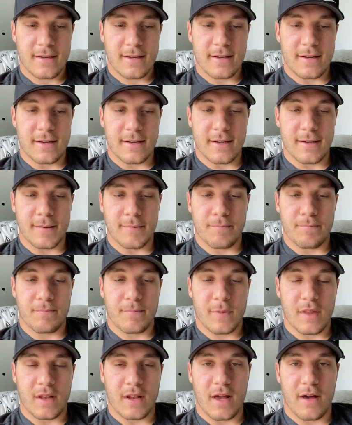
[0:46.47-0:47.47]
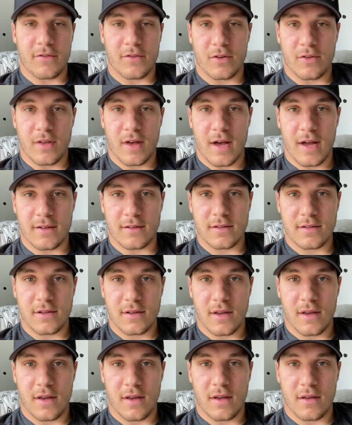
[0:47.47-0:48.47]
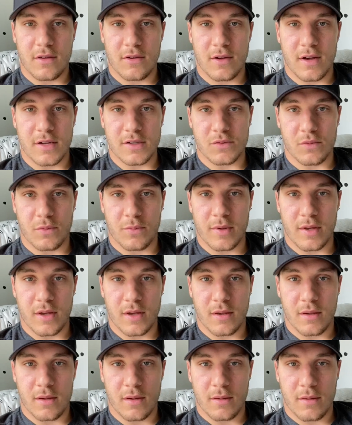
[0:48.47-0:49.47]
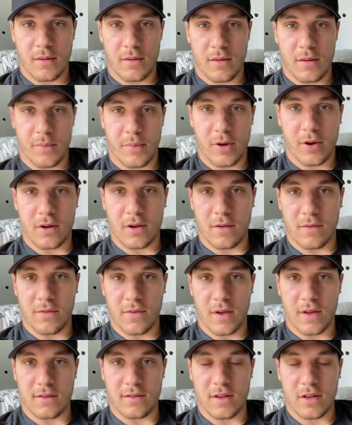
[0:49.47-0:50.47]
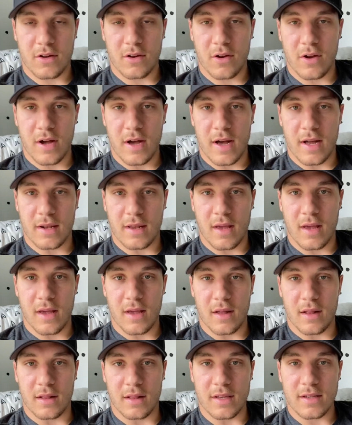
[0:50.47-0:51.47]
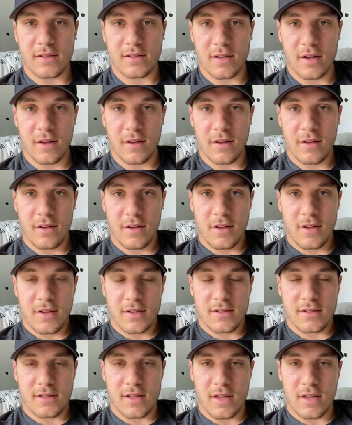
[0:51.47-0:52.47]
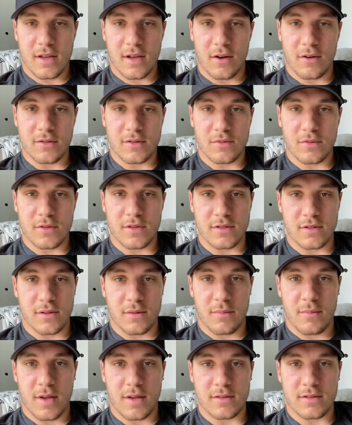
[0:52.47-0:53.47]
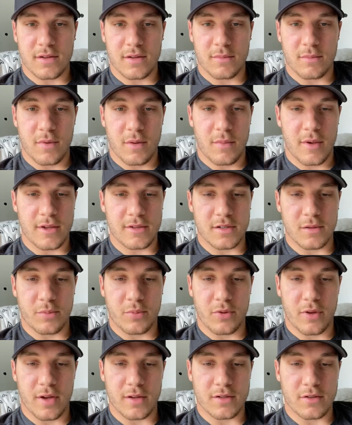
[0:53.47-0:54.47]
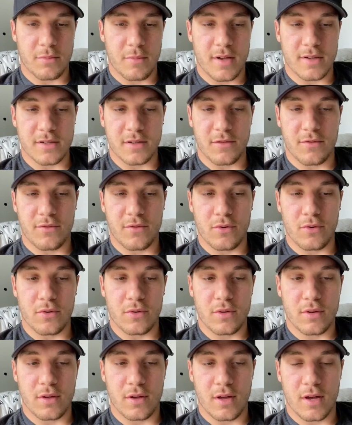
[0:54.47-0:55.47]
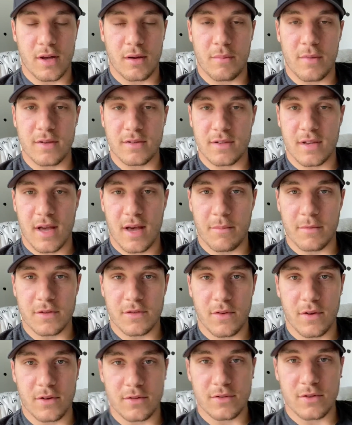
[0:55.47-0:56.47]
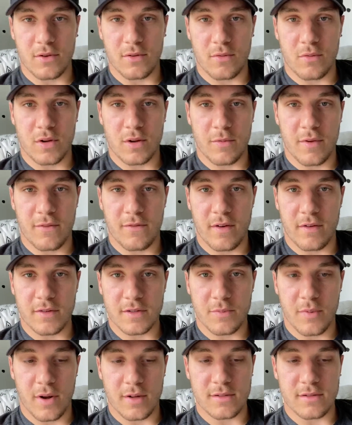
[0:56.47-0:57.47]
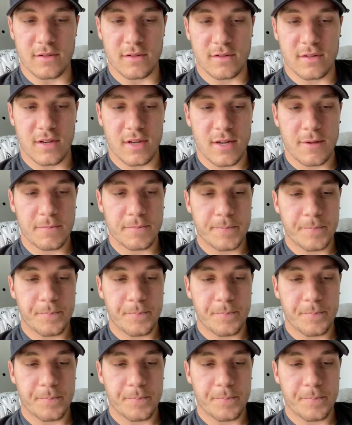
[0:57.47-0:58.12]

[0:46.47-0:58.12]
Then after that, you guys will be a part of a dinner at a Elisa Steakhouse, which is an amazing, amazing place, amazing food, amazing atmosphere. So one of my favorite spots in the city.